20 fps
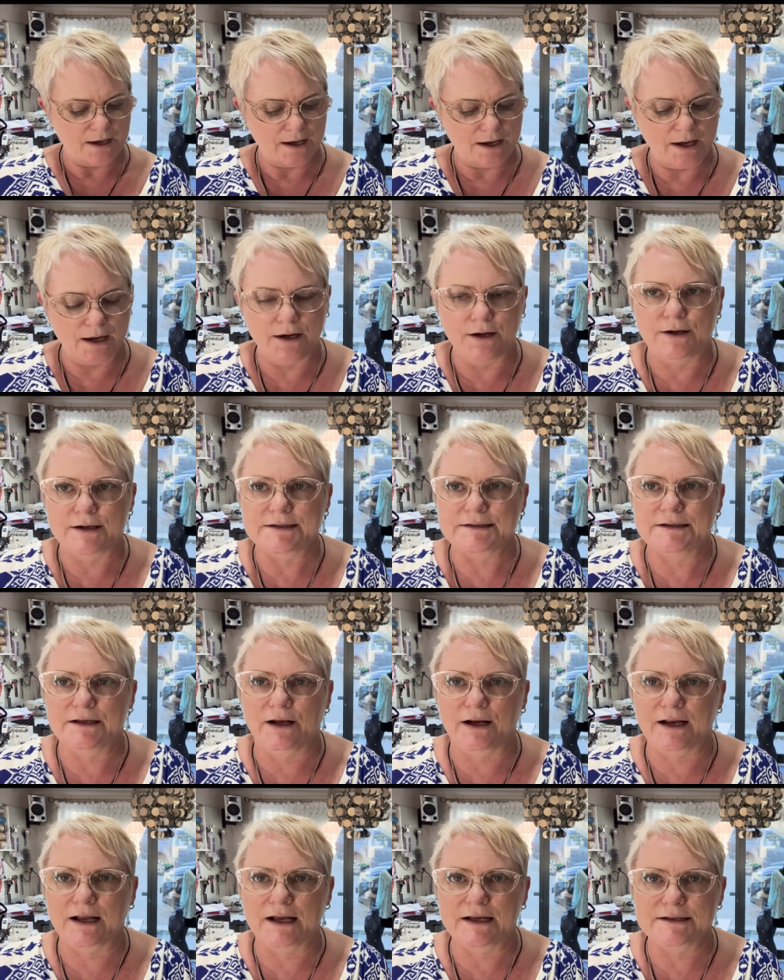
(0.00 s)
and I said,
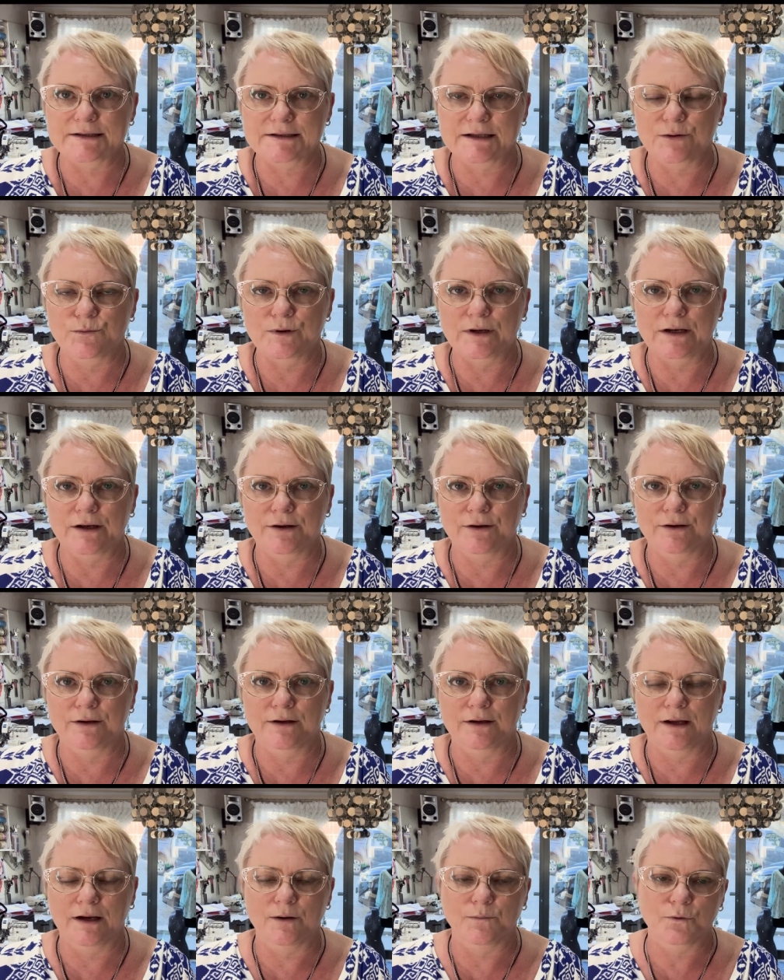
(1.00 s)
I can't see Willow,
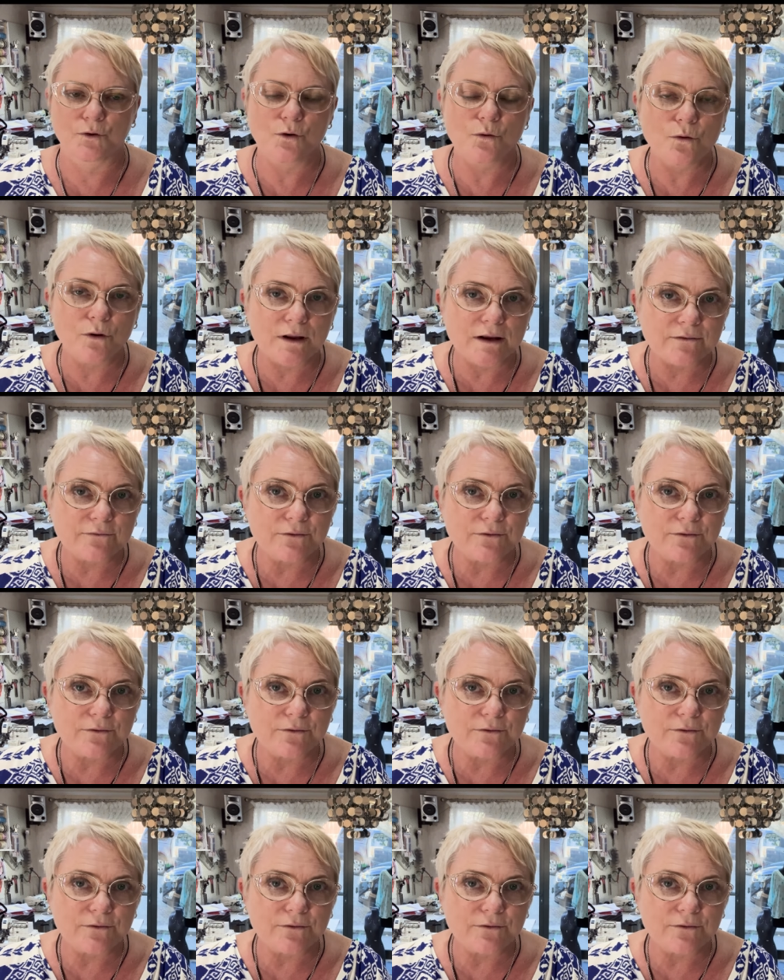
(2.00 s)
and I'm calling